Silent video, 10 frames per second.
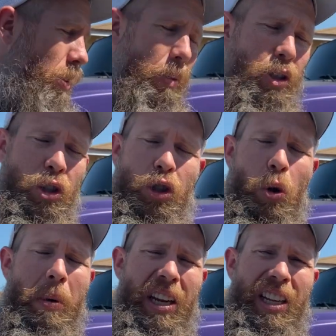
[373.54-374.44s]
I mean, there's
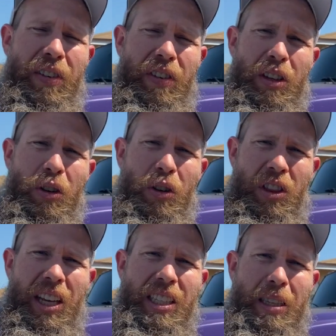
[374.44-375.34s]
so many different little
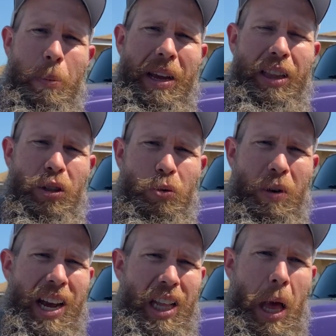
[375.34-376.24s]
things that make this
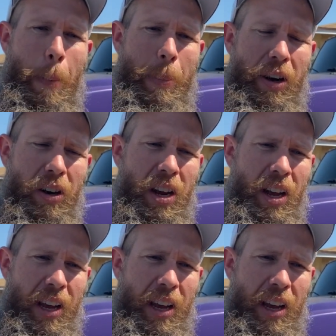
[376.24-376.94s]
ride a lot better